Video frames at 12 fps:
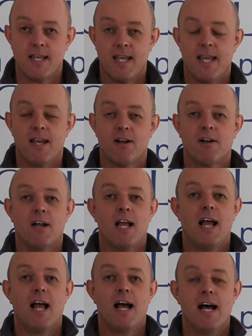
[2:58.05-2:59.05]

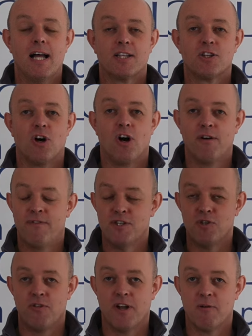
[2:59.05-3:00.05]
Here at our
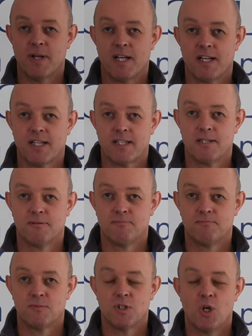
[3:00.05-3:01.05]
physiotherapy clinic,
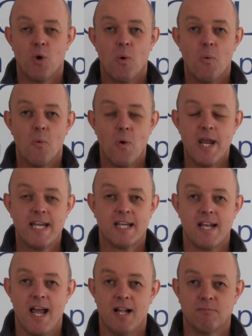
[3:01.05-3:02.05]
we
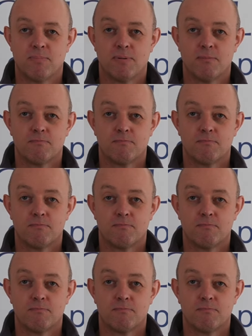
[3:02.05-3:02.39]
can help.